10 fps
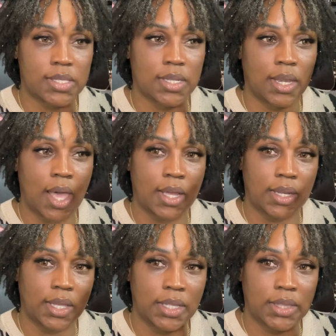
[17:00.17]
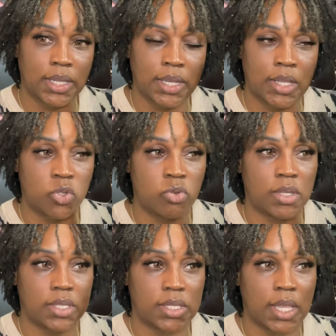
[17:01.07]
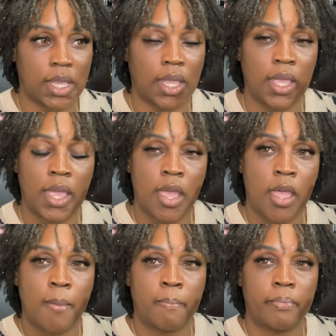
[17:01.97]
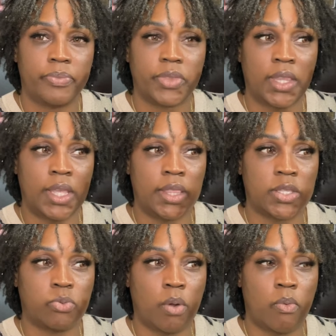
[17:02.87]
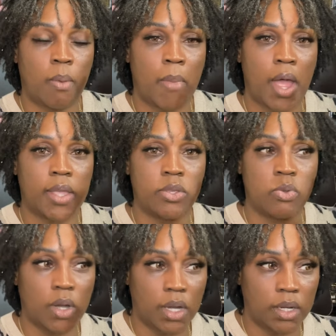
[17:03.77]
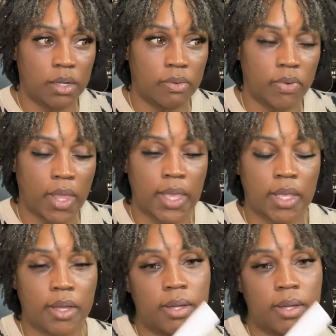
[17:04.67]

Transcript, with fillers: not anything that you can say that this will remind you of. Like,